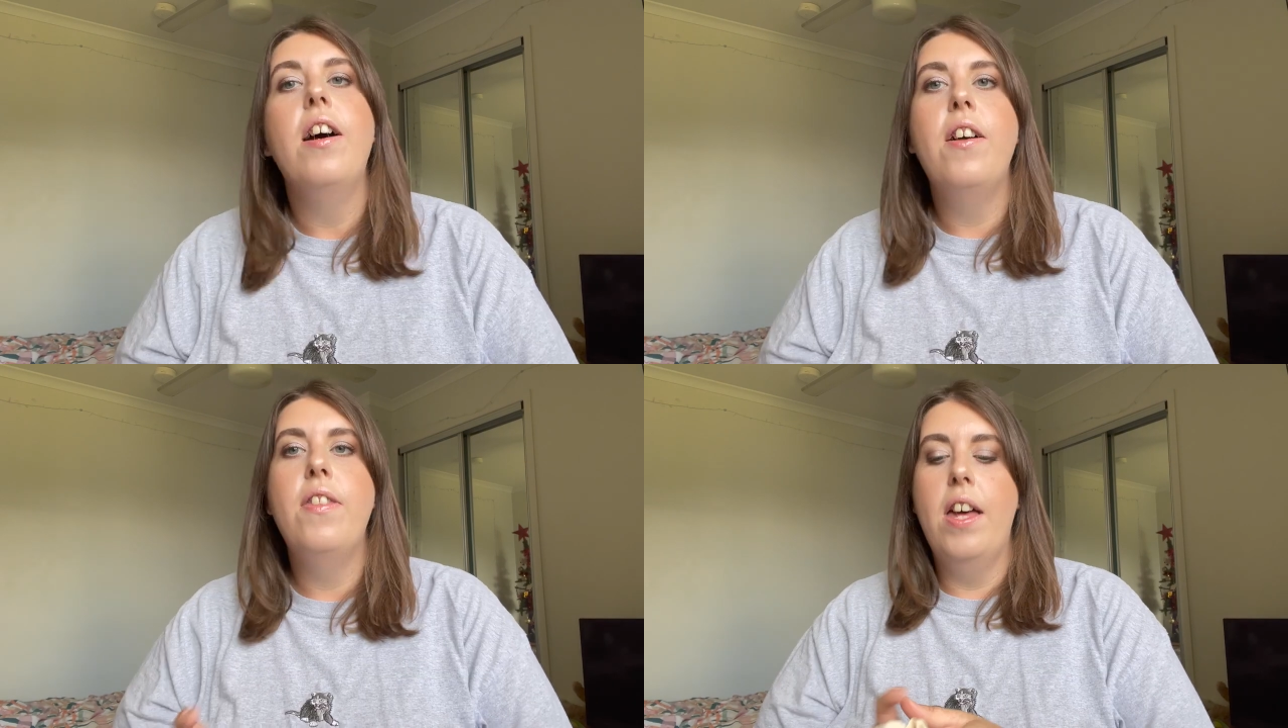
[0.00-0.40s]

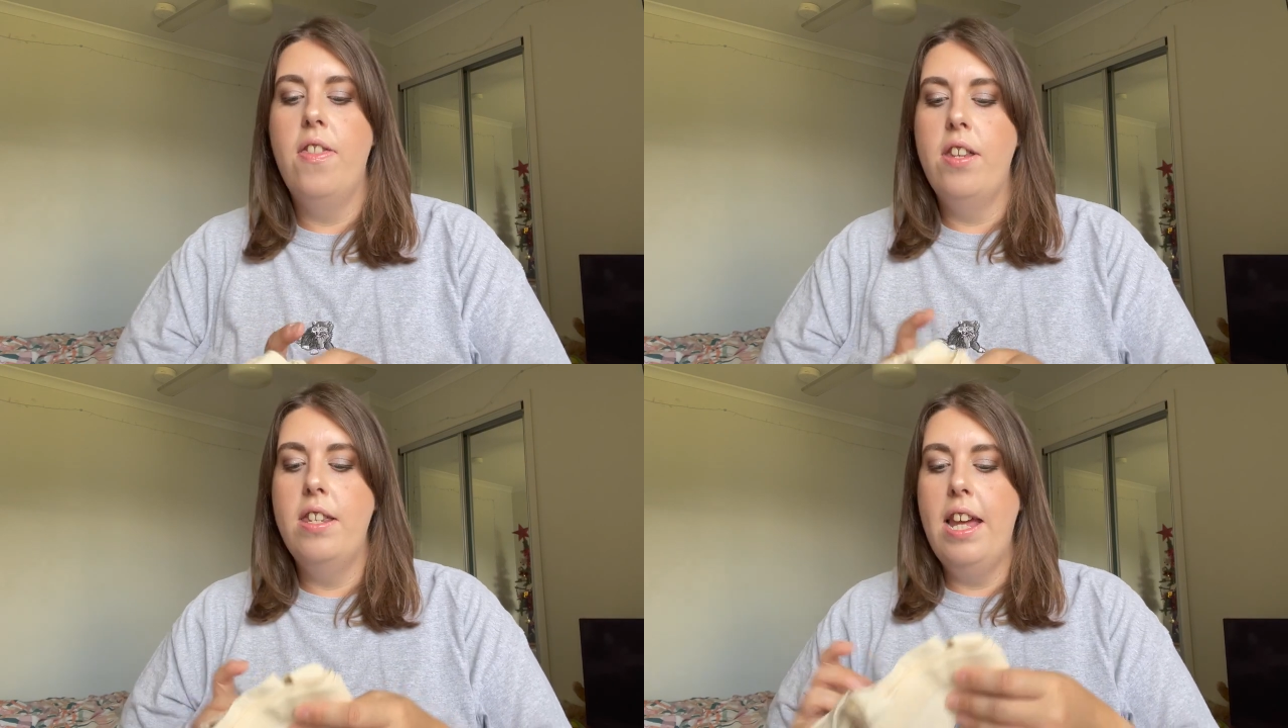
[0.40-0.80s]
And then
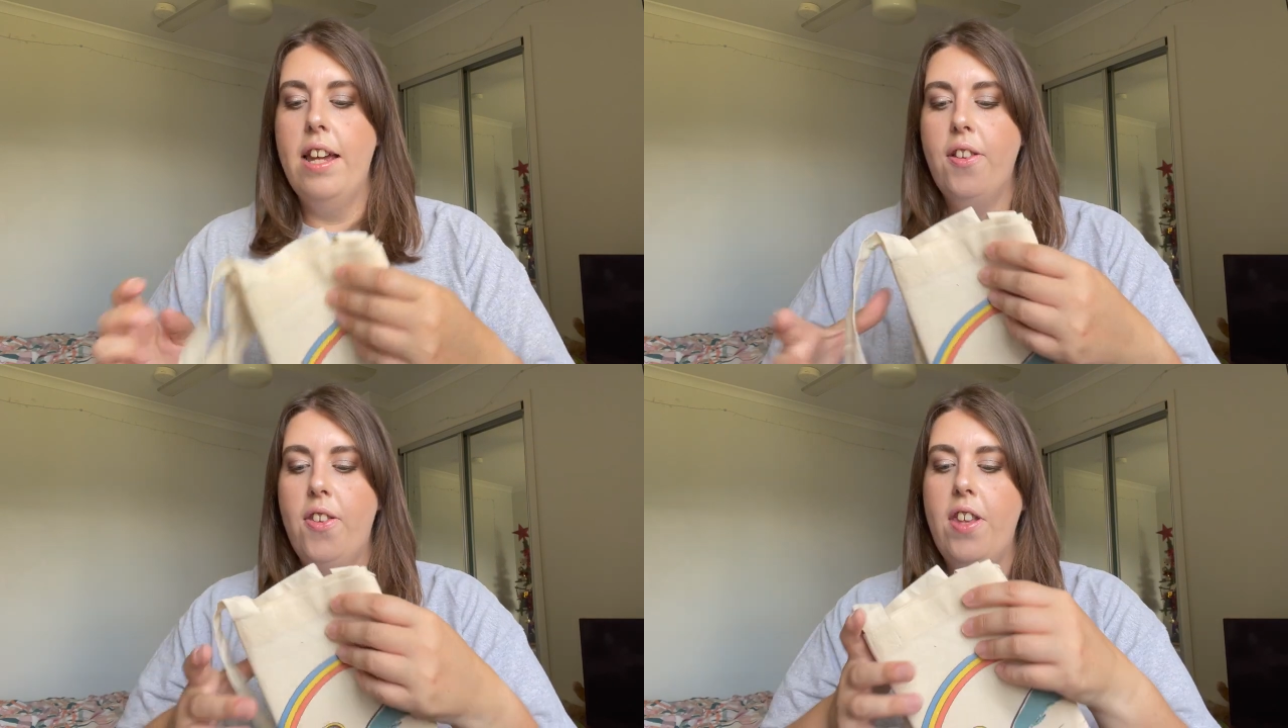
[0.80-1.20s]
the
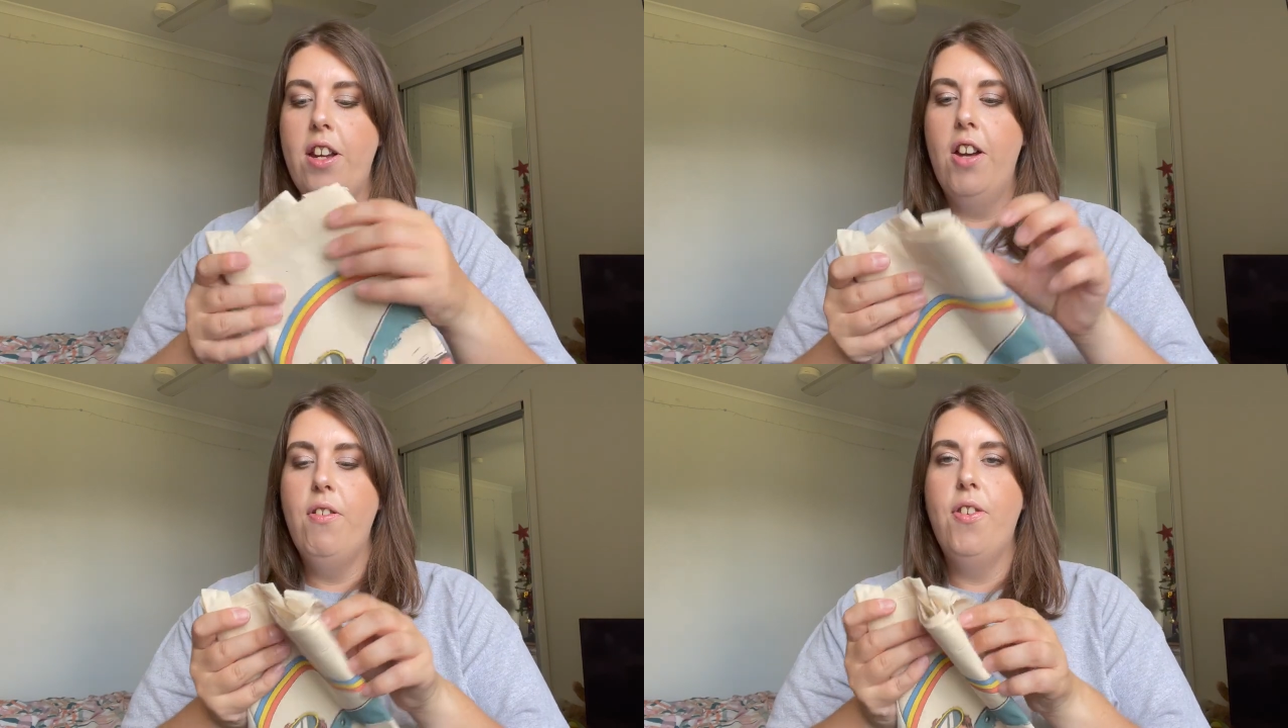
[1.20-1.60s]
next thing
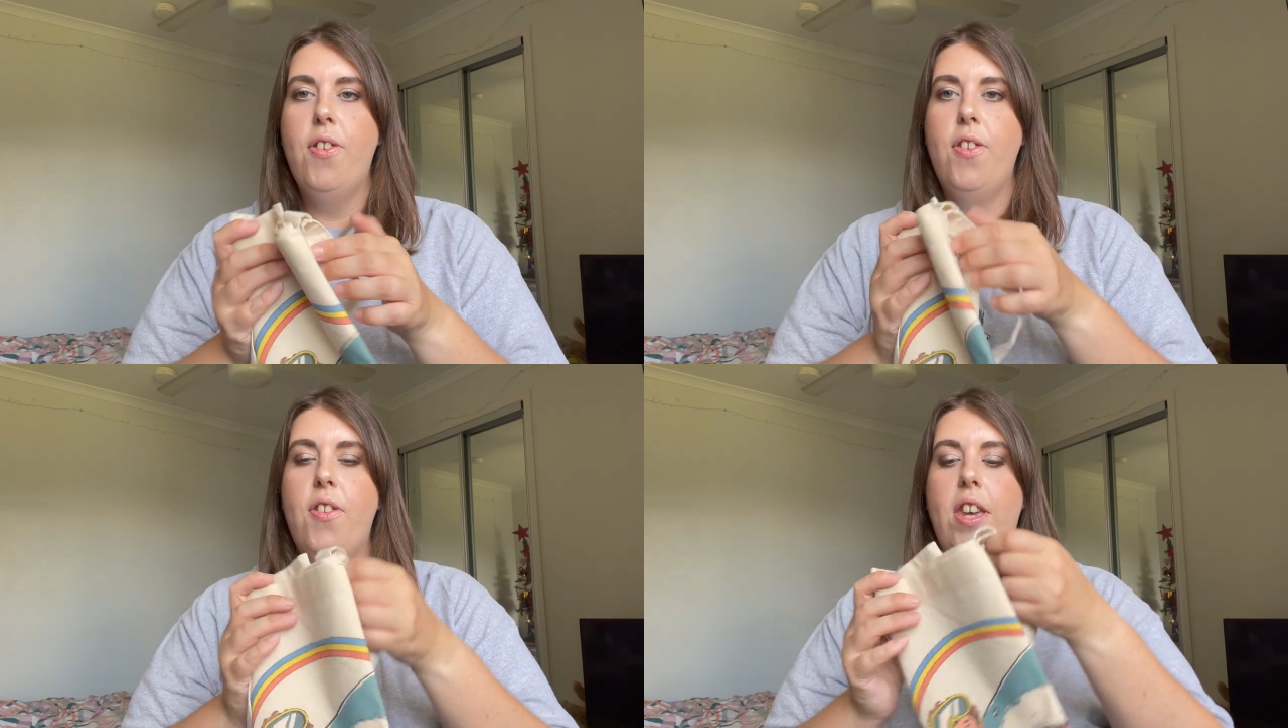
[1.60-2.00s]
I
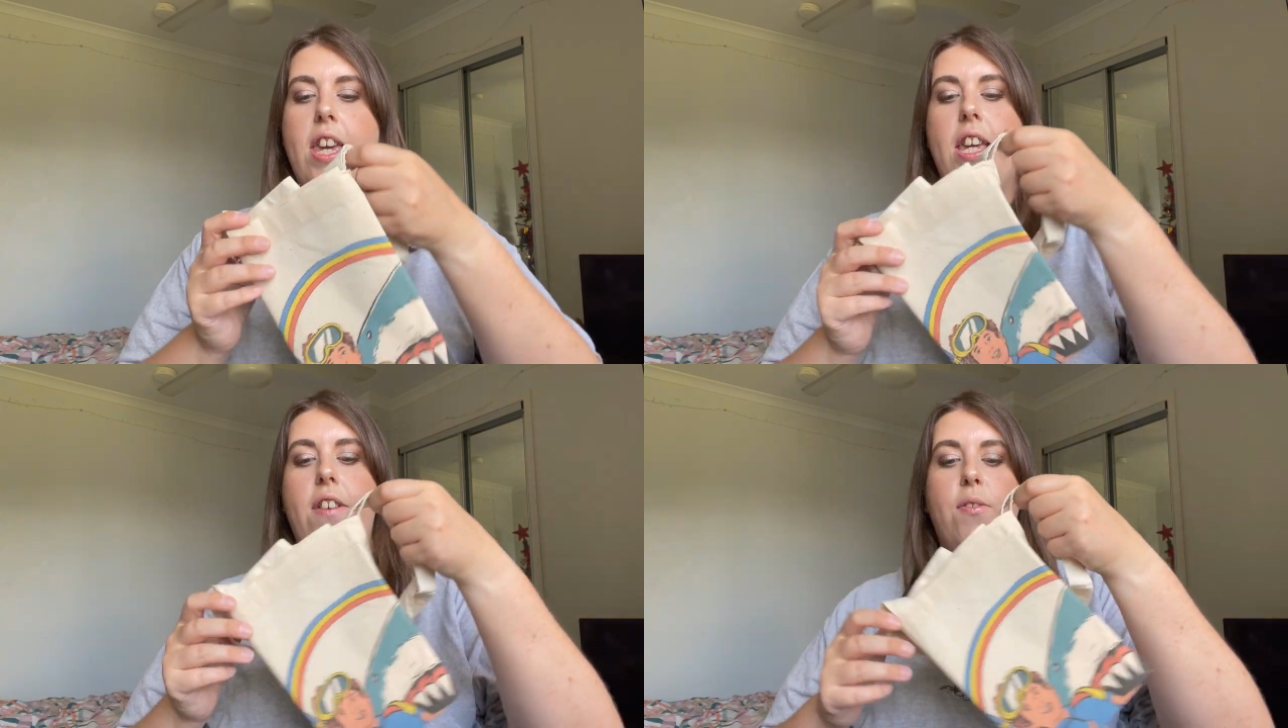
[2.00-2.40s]

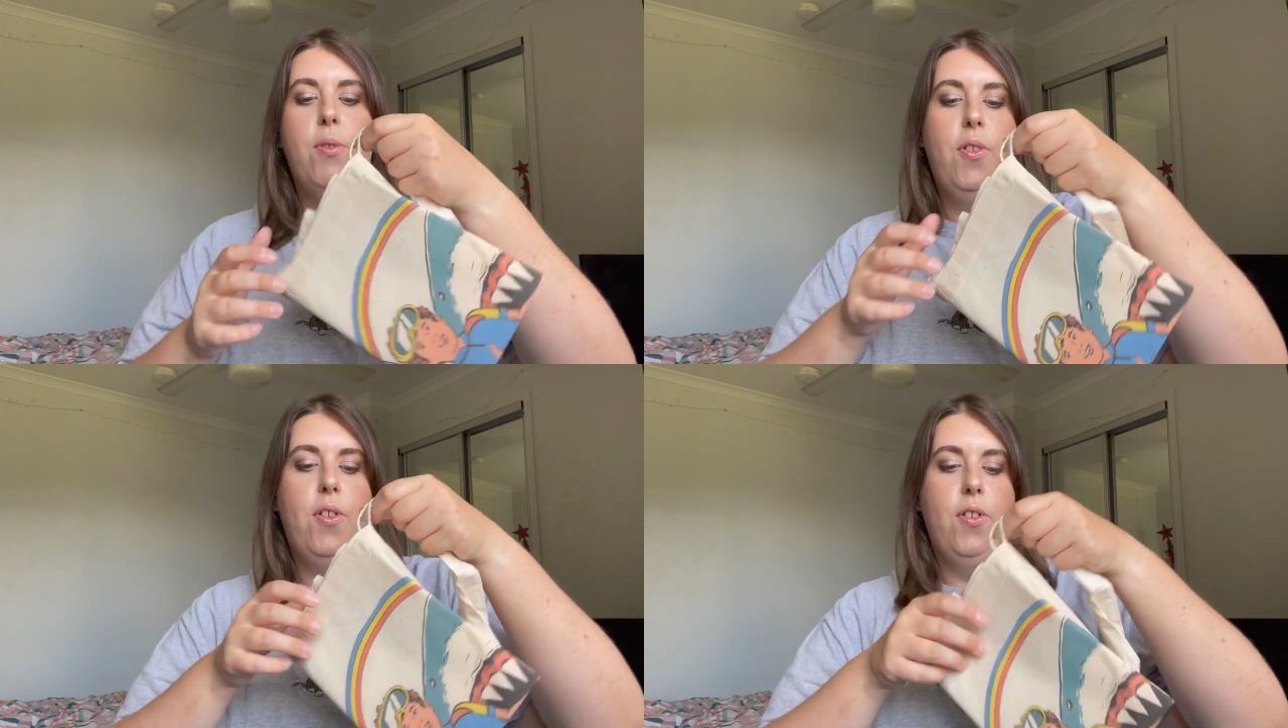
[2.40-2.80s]
received
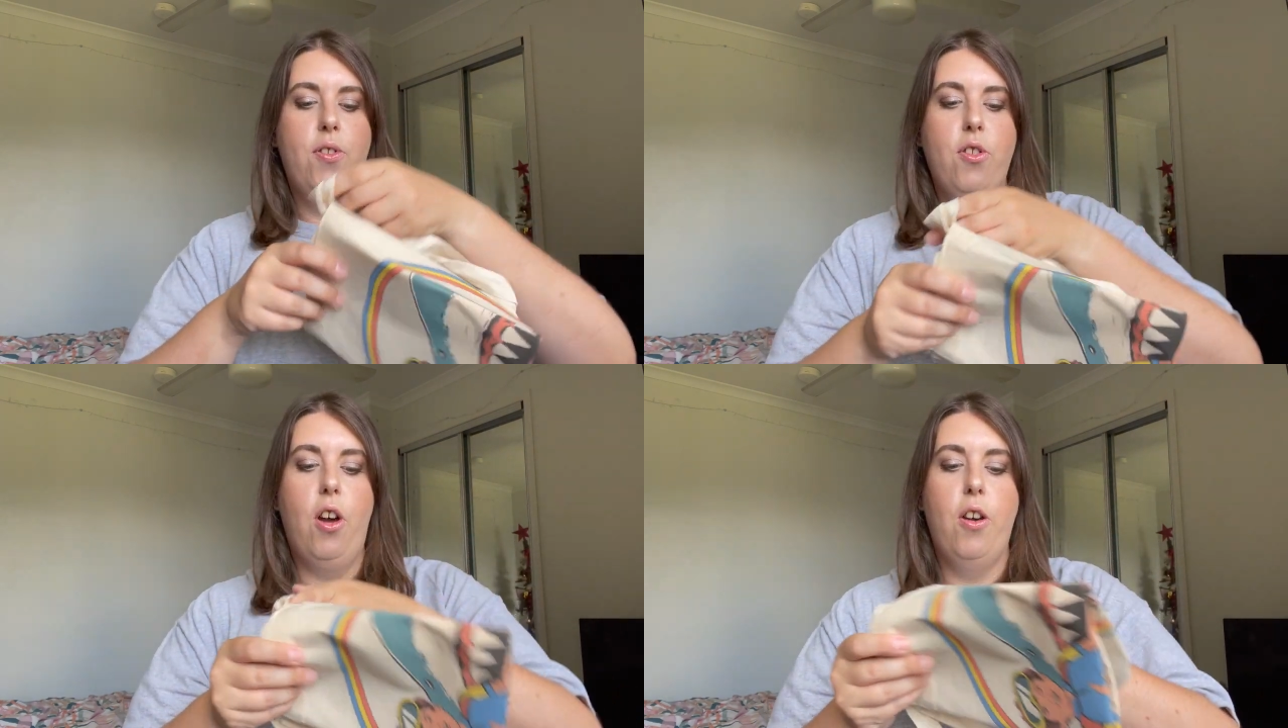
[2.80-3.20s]
was this
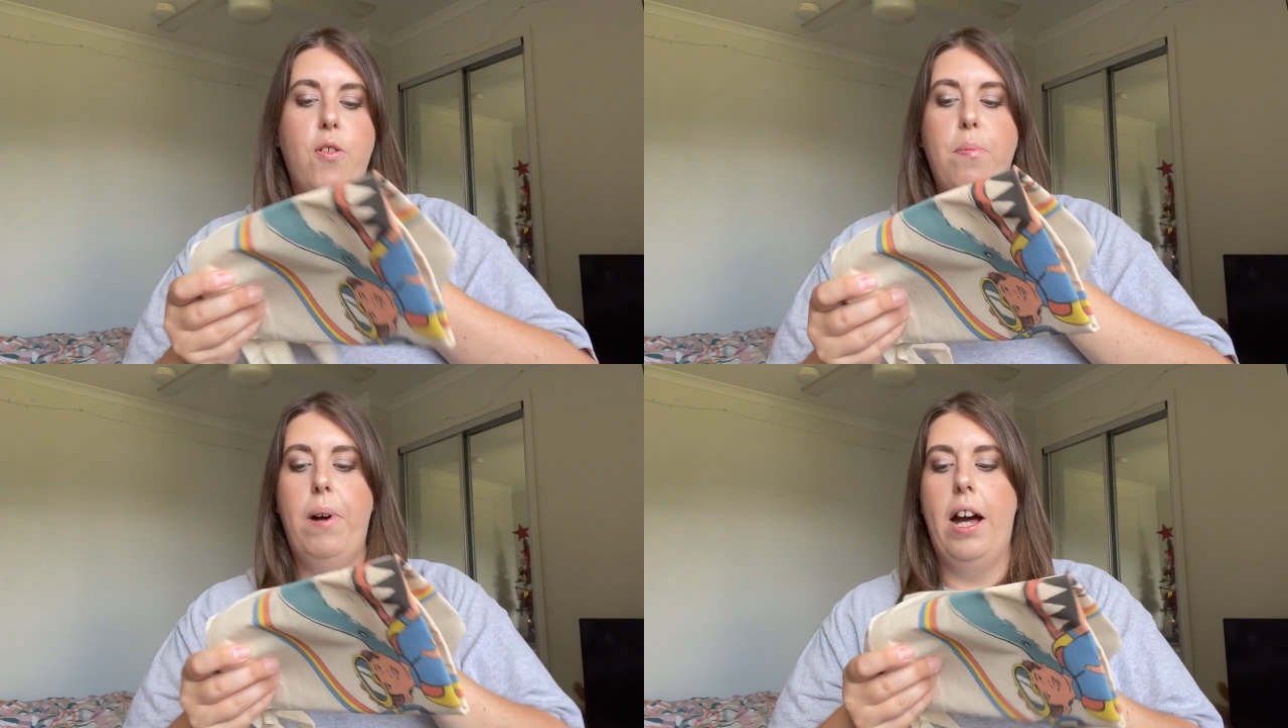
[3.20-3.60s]

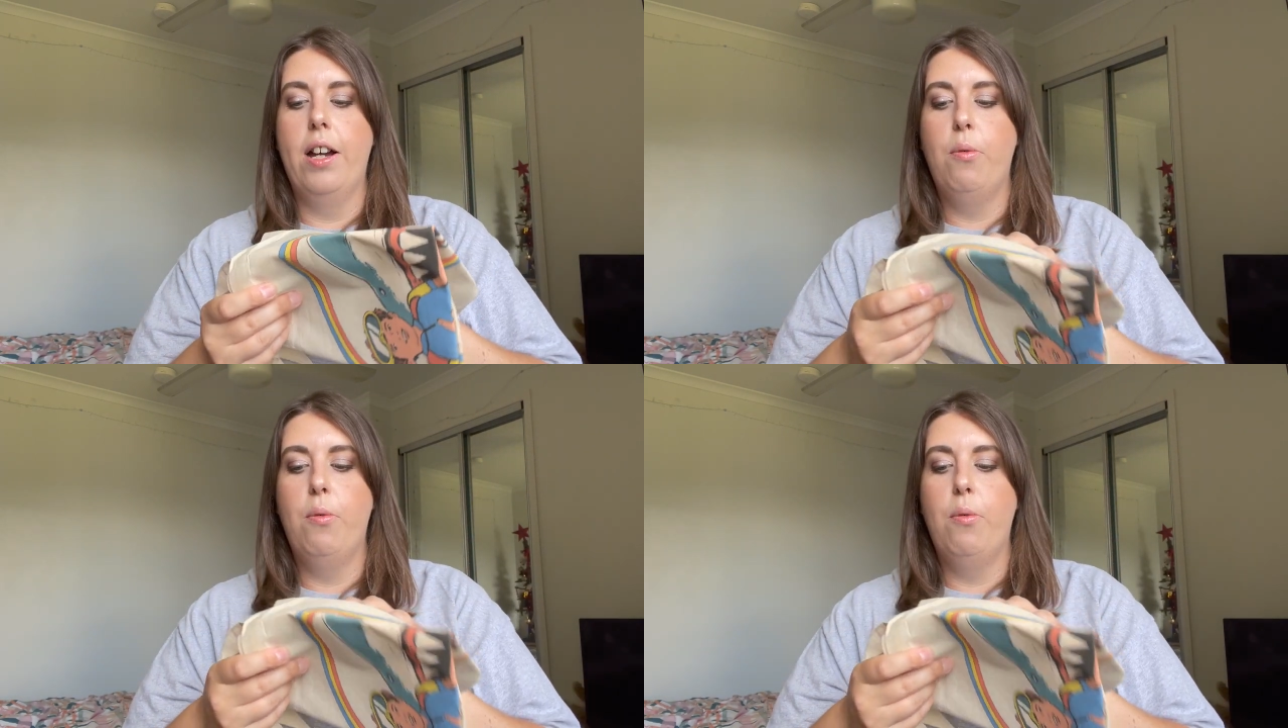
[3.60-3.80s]
tote bag,